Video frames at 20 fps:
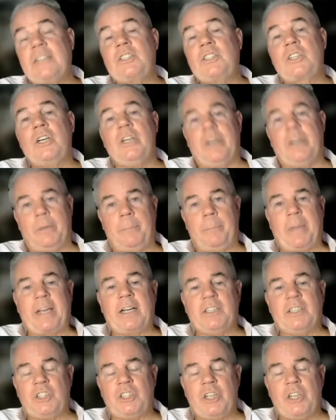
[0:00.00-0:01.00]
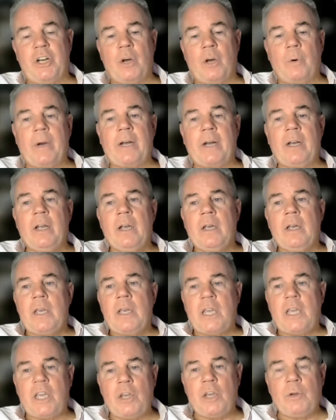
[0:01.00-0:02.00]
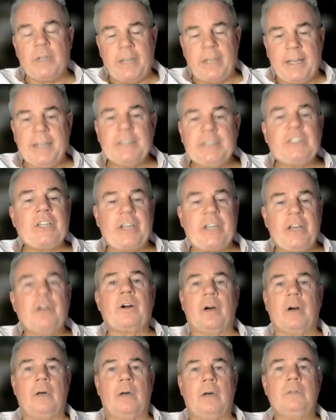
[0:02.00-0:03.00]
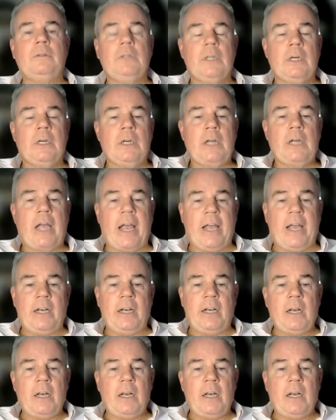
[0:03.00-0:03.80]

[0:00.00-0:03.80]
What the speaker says: good because you know what? He's a hero, and